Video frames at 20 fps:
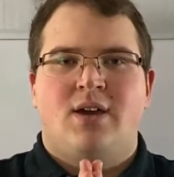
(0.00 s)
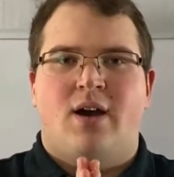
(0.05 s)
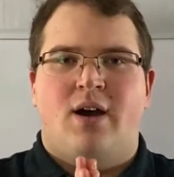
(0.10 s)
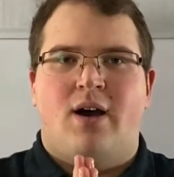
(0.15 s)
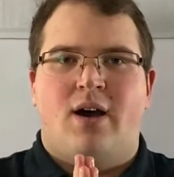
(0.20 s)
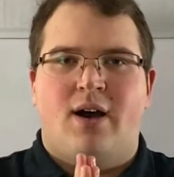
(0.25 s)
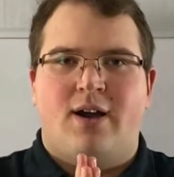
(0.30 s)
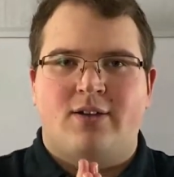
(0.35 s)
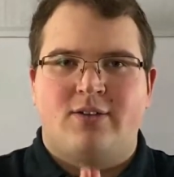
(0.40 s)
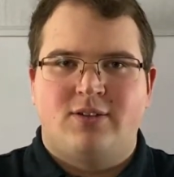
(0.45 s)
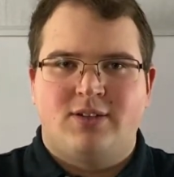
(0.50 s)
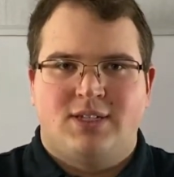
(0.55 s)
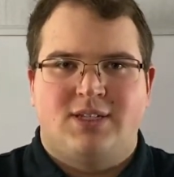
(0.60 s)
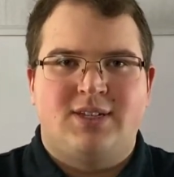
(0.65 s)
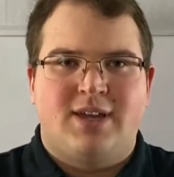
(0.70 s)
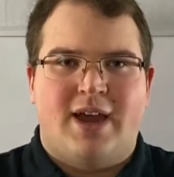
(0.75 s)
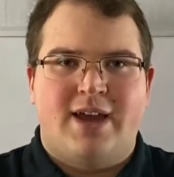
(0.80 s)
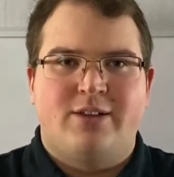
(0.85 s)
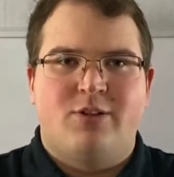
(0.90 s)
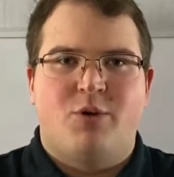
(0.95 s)

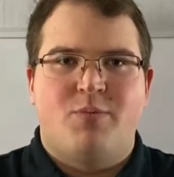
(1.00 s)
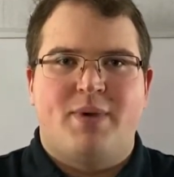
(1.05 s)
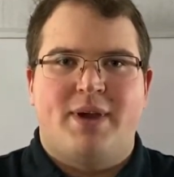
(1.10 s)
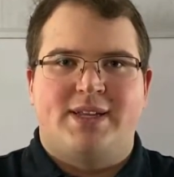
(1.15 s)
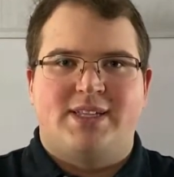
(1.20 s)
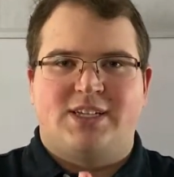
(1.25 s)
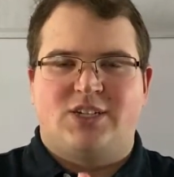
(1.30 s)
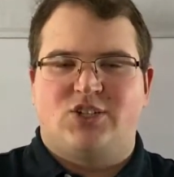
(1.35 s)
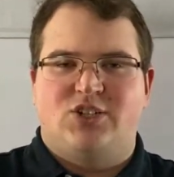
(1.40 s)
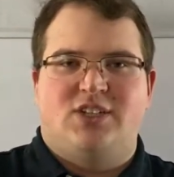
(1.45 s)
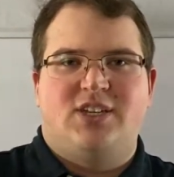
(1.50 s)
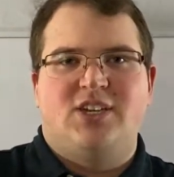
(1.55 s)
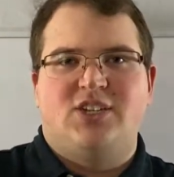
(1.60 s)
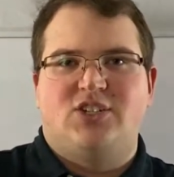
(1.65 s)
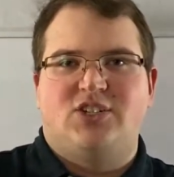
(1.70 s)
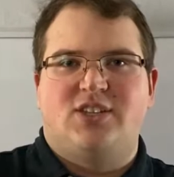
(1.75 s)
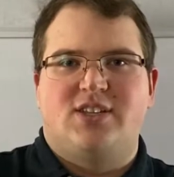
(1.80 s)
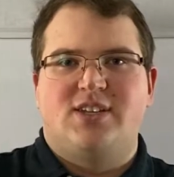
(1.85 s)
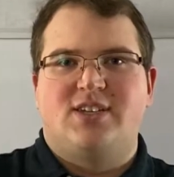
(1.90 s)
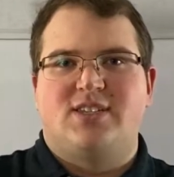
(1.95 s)
Ty Lopez actually
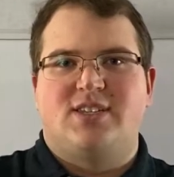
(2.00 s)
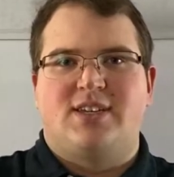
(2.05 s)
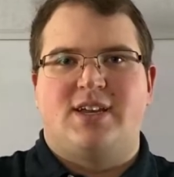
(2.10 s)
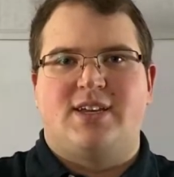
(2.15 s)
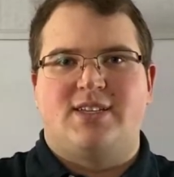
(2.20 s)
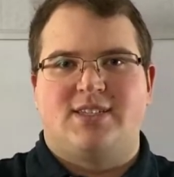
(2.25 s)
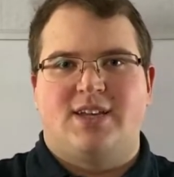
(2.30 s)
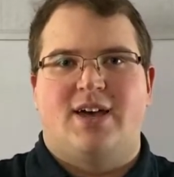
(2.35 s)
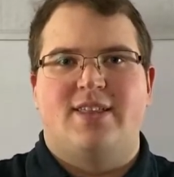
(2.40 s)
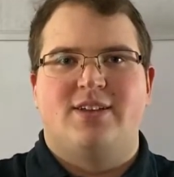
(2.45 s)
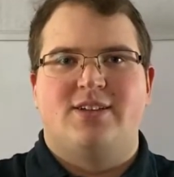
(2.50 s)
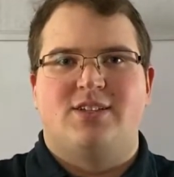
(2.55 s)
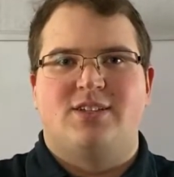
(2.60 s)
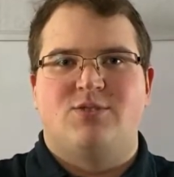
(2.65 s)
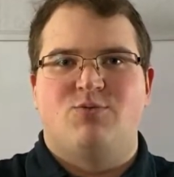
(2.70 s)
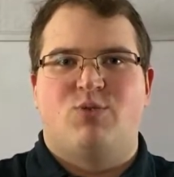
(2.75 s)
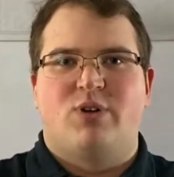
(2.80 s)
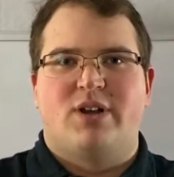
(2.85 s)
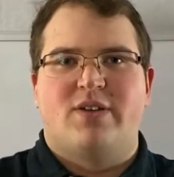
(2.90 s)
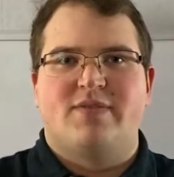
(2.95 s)
teaches this, and I saw this
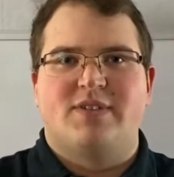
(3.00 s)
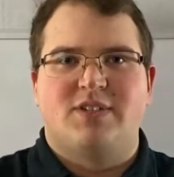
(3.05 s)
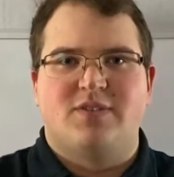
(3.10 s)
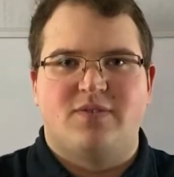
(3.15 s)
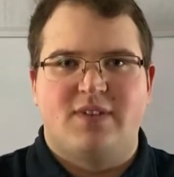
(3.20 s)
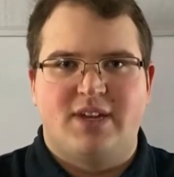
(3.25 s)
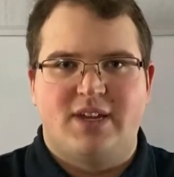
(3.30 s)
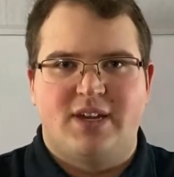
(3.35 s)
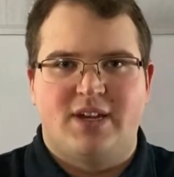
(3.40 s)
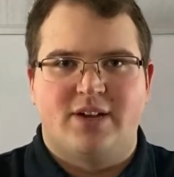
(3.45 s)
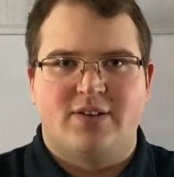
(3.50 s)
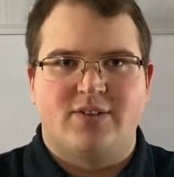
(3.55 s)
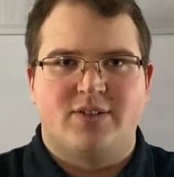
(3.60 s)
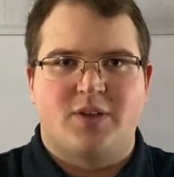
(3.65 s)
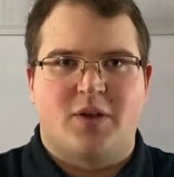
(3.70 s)
in one of his videos,